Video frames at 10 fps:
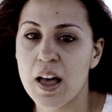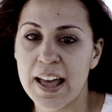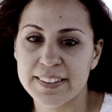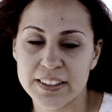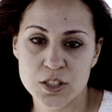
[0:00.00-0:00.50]

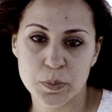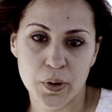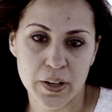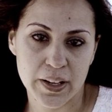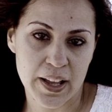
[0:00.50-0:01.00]
At this
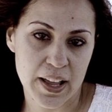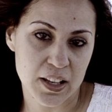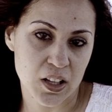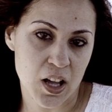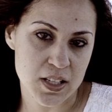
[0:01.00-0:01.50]
point, I
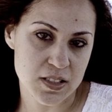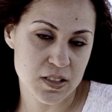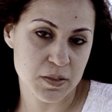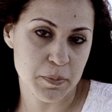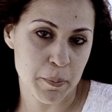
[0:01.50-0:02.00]
had
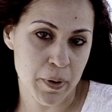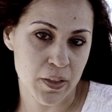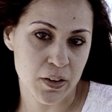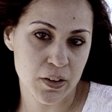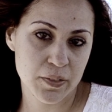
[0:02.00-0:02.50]
lost my
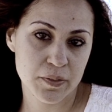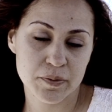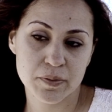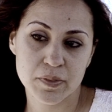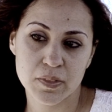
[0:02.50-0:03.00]
mother
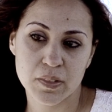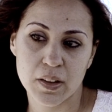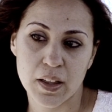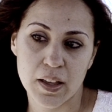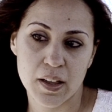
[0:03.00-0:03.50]

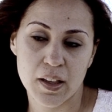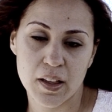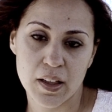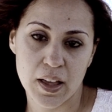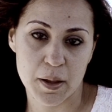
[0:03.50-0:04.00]

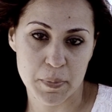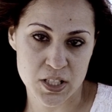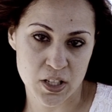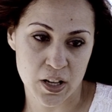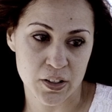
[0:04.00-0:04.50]
and my
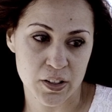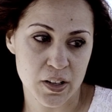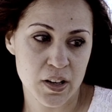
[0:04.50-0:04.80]
daughter.